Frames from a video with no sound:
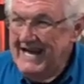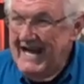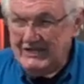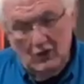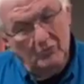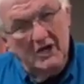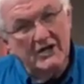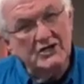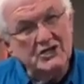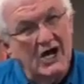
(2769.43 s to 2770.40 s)
As old
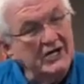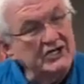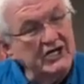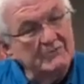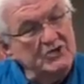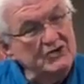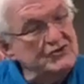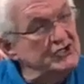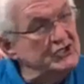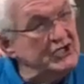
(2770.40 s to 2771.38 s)
brother John Gibbs
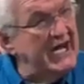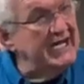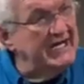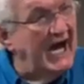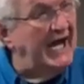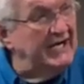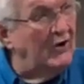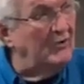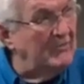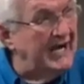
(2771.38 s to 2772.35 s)
used to say, God
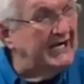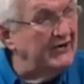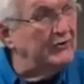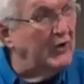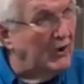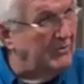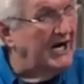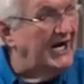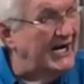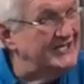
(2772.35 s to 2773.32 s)
don't make us
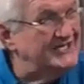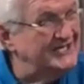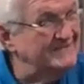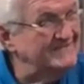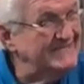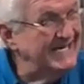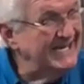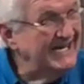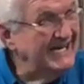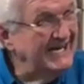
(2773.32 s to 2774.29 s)
robots.
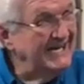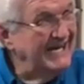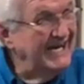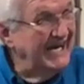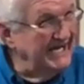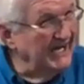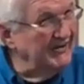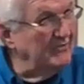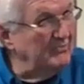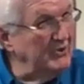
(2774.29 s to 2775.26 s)
He
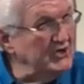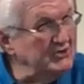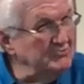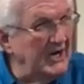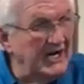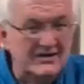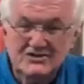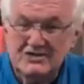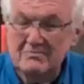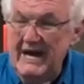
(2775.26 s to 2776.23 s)
doesn't push
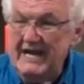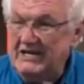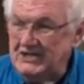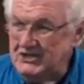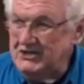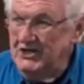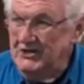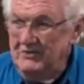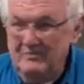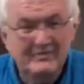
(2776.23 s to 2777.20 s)
buttons to make us
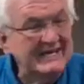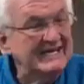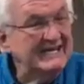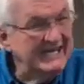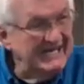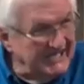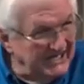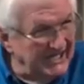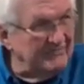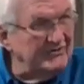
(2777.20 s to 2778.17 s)
do. He
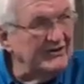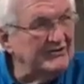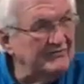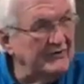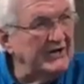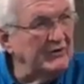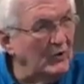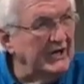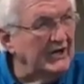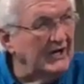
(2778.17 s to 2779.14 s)
gives us free
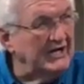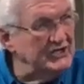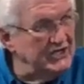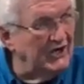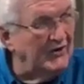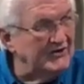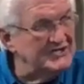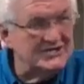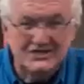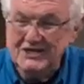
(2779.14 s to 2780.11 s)
will and choice
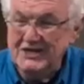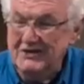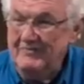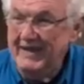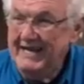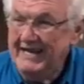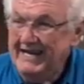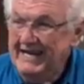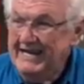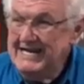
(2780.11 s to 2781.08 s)
to do.
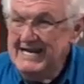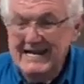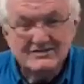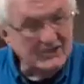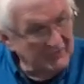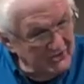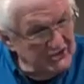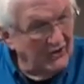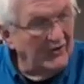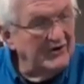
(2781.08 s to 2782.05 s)
So the
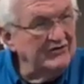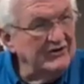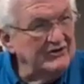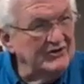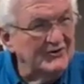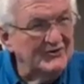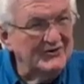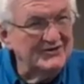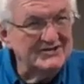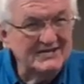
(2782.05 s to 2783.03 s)
choice is
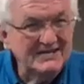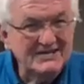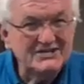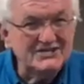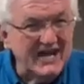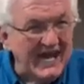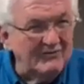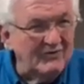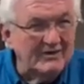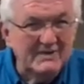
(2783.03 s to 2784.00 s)
yours. Stand
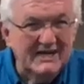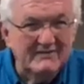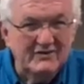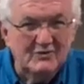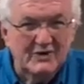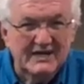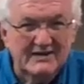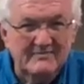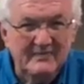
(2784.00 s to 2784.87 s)
with me if you will.